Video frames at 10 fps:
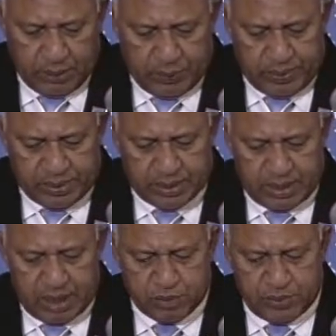With this
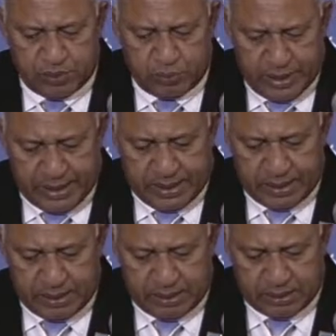announcement
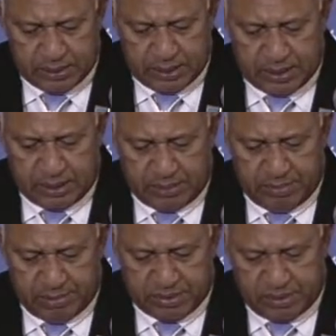today,
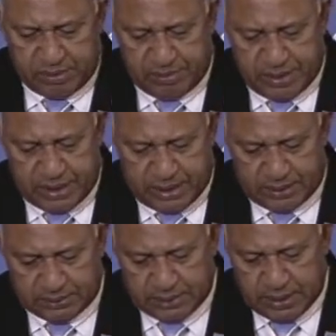members of the
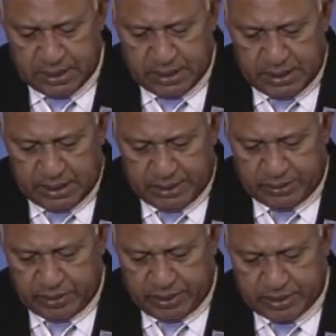media
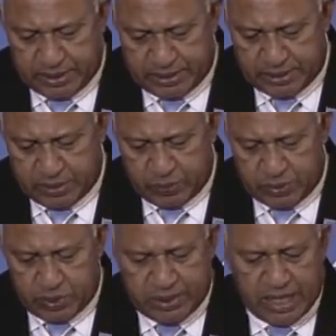and Your Excellency,
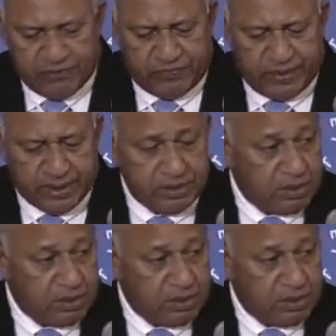we join our friends